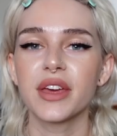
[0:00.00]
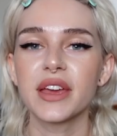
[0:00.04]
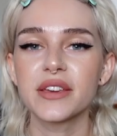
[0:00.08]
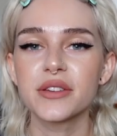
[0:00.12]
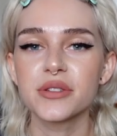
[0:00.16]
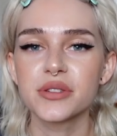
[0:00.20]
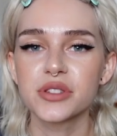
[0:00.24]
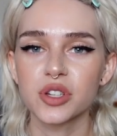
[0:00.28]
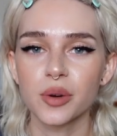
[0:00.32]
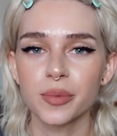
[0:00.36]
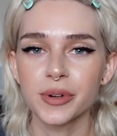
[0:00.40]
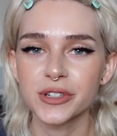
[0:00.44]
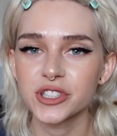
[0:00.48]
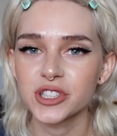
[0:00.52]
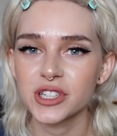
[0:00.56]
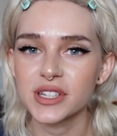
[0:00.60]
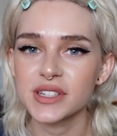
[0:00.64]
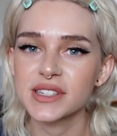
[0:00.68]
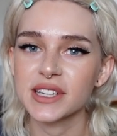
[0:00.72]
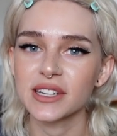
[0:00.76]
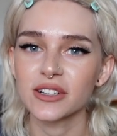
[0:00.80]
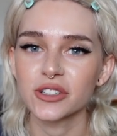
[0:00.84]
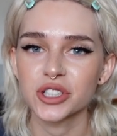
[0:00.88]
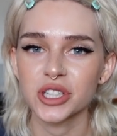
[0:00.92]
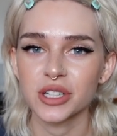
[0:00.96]
Thank you so much to
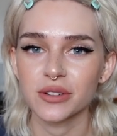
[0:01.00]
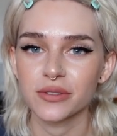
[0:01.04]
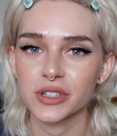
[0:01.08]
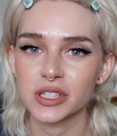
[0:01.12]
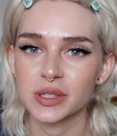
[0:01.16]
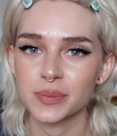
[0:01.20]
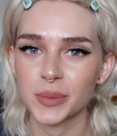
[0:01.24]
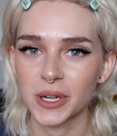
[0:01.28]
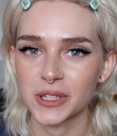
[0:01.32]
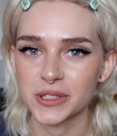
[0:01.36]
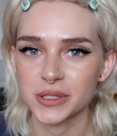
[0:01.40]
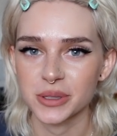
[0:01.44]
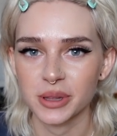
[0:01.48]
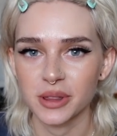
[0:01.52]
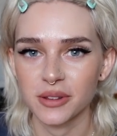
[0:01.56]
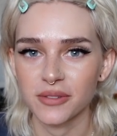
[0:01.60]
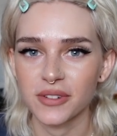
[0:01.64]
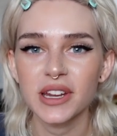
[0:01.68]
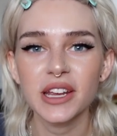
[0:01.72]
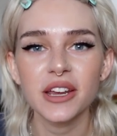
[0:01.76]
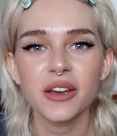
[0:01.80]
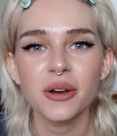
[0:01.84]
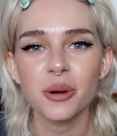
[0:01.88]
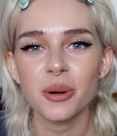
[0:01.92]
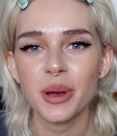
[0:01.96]
Skillshare for sponsoring the
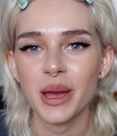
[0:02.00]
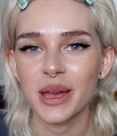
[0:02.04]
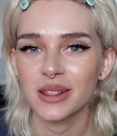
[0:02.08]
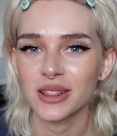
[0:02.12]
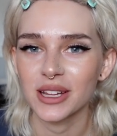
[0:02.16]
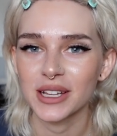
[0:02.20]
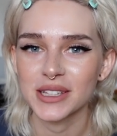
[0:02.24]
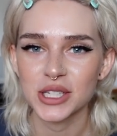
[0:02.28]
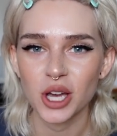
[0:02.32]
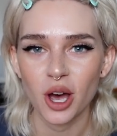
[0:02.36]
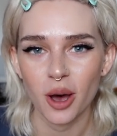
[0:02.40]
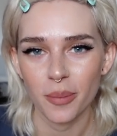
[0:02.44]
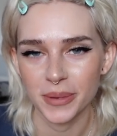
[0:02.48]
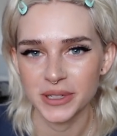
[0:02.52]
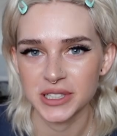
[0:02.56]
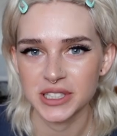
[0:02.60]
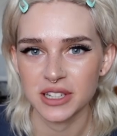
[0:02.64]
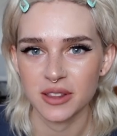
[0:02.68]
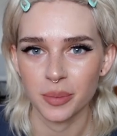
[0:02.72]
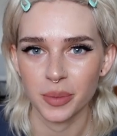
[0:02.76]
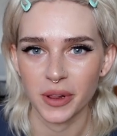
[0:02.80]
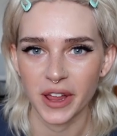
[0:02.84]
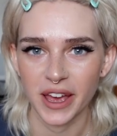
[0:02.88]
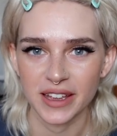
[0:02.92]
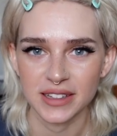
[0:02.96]
video, and let's hop into
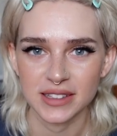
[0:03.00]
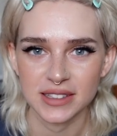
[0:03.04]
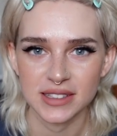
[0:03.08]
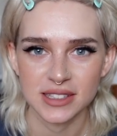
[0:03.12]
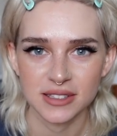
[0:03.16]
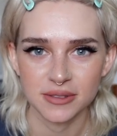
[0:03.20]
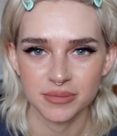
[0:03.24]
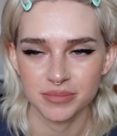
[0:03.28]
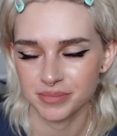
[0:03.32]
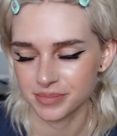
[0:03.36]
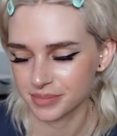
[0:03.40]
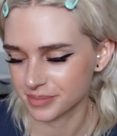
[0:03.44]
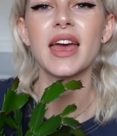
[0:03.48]
the plants.